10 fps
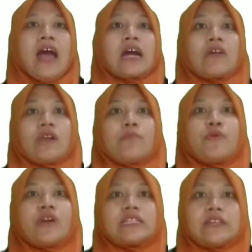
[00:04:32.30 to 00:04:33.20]

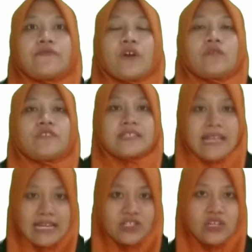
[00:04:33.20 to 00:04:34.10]
Collaborative
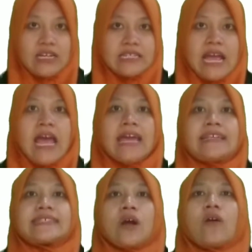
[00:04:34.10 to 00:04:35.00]
conversation
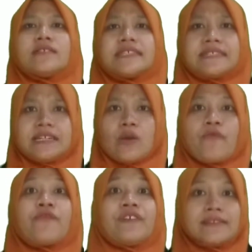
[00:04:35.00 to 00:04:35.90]
is considered
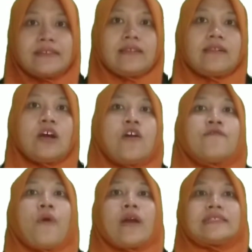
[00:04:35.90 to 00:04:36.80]
vital
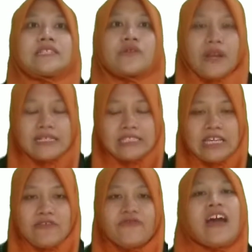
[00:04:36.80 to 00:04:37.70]
for
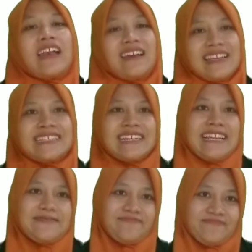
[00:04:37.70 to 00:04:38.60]
interactive listening.
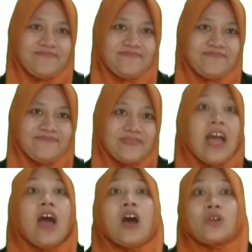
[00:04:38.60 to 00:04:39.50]

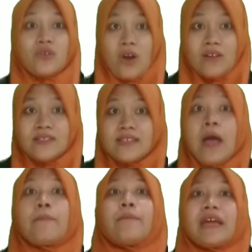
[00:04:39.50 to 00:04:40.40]
Ross
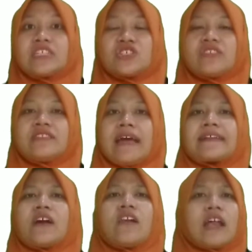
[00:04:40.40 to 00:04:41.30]
mentioned that
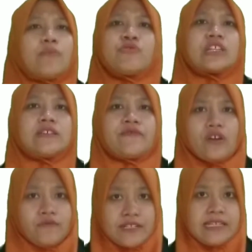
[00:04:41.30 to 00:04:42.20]
collaborative
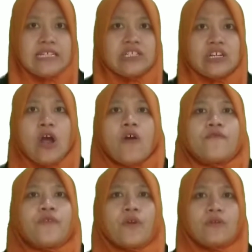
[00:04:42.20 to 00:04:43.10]
conversation
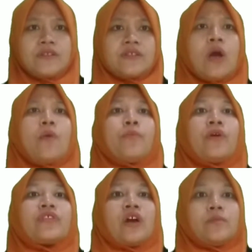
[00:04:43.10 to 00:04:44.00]
forces
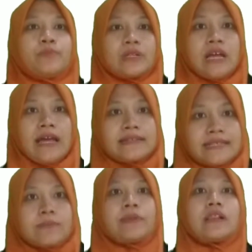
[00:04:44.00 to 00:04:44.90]
both
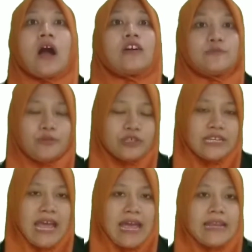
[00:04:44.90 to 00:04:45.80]
comprehensible output
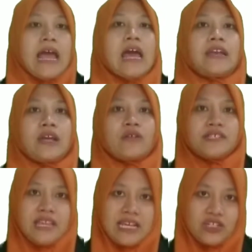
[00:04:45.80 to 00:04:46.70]
and
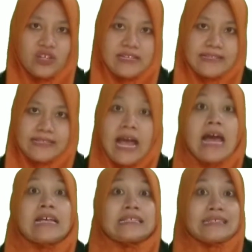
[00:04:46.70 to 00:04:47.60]
negotiations.
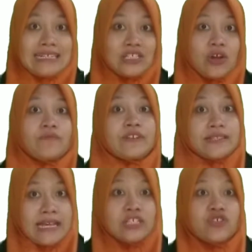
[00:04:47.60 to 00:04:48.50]
Such
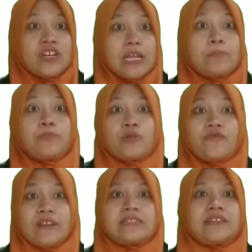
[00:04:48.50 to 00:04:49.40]
conversation improve
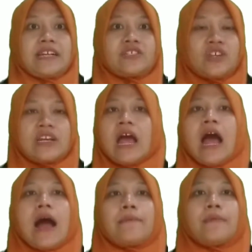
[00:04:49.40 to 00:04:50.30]
interaction
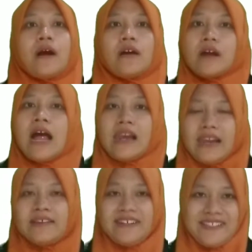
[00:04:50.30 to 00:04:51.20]
among
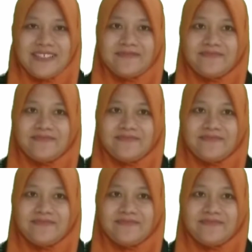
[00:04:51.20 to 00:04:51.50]
learners.